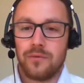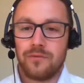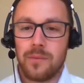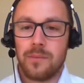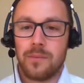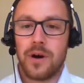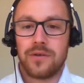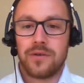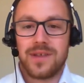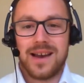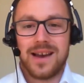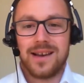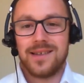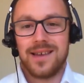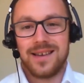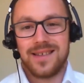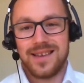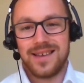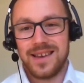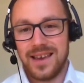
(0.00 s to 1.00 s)
remote
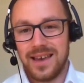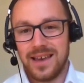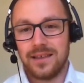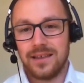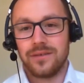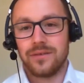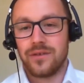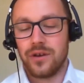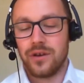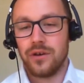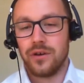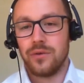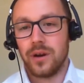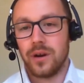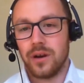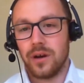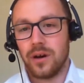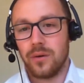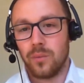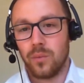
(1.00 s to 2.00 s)
accessing into,
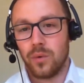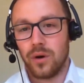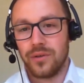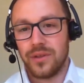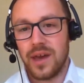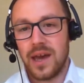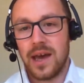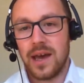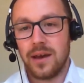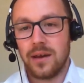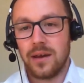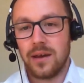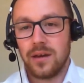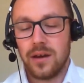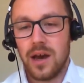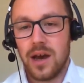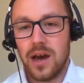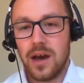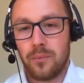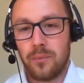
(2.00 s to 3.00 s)
and what their
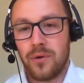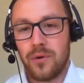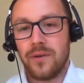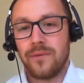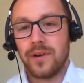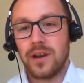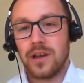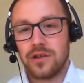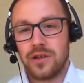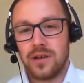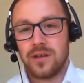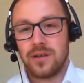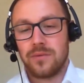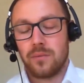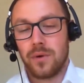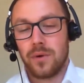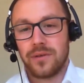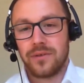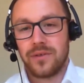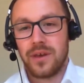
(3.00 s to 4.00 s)

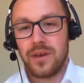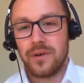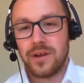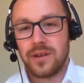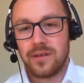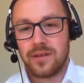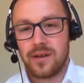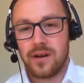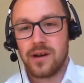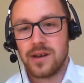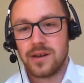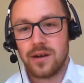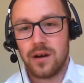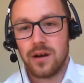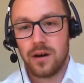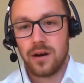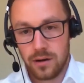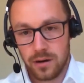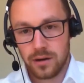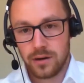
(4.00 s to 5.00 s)
privileges once they're inside
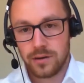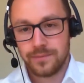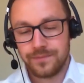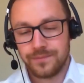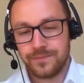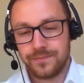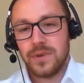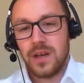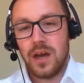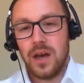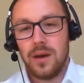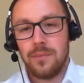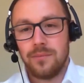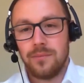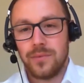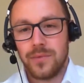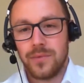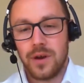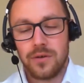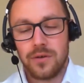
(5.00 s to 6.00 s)
are.
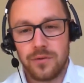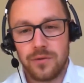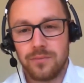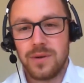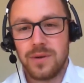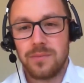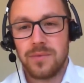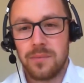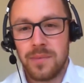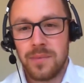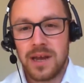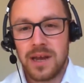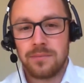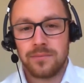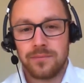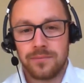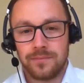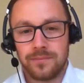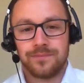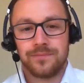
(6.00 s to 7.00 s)
Those would be my
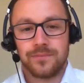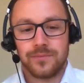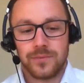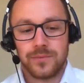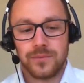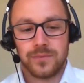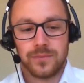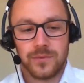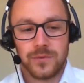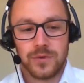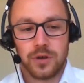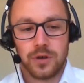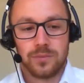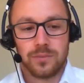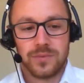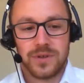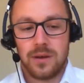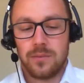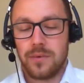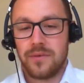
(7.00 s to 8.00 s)
main
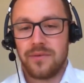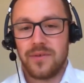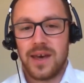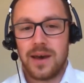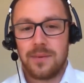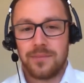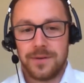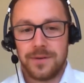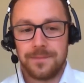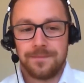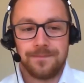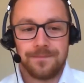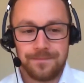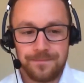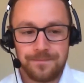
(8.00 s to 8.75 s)
top tips for that bit.